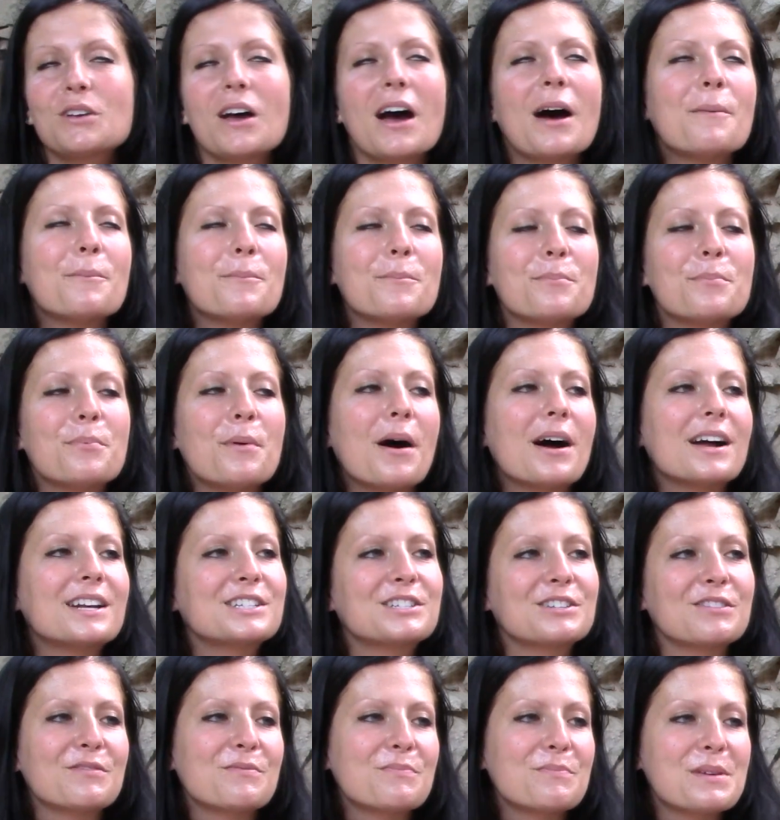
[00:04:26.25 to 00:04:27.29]
a
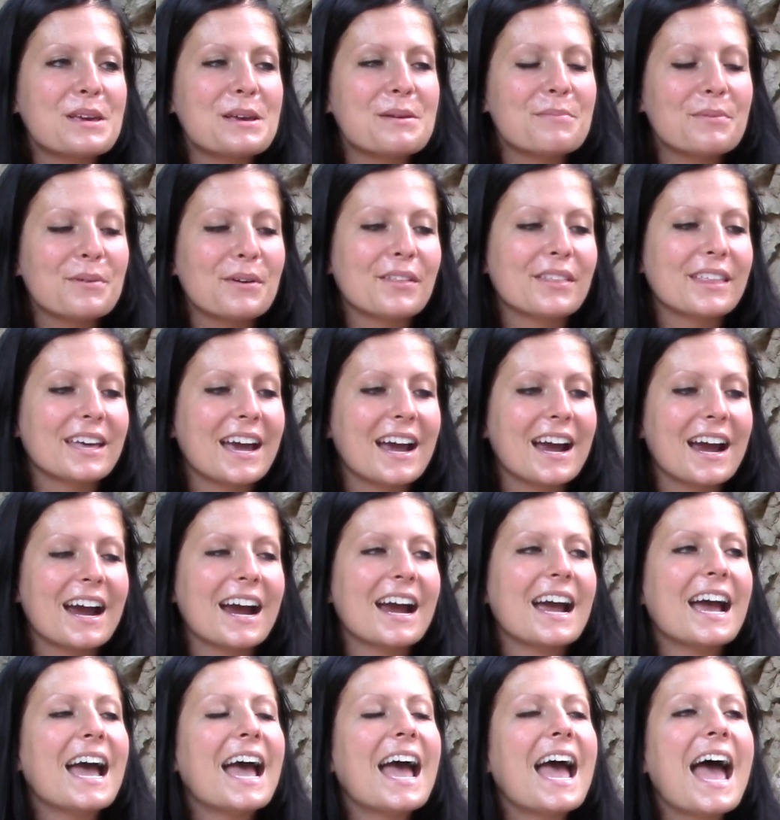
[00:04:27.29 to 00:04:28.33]
bunch of people
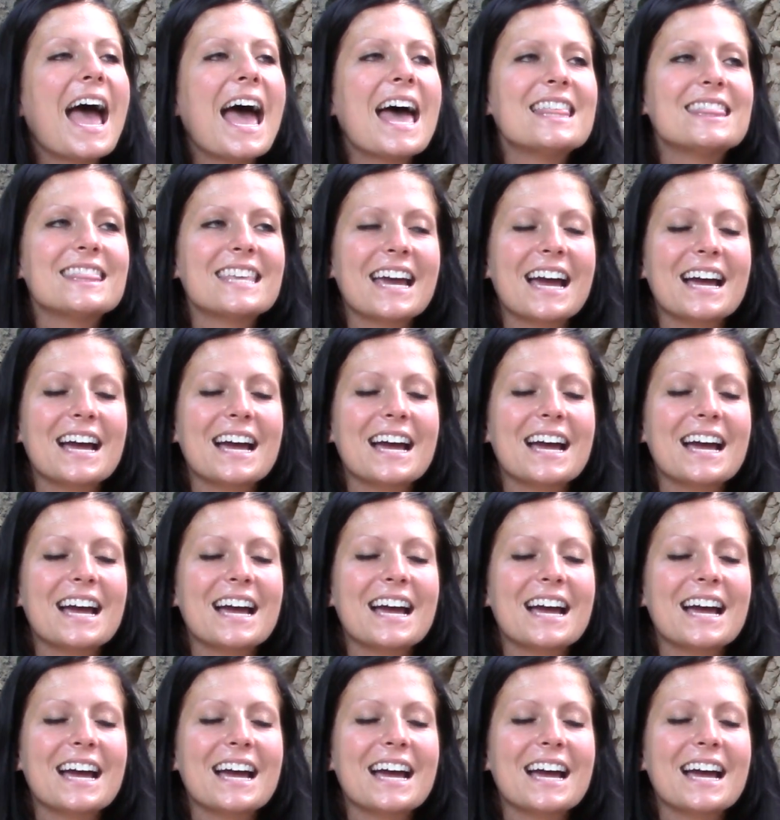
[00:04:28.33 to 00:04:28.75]
there, and they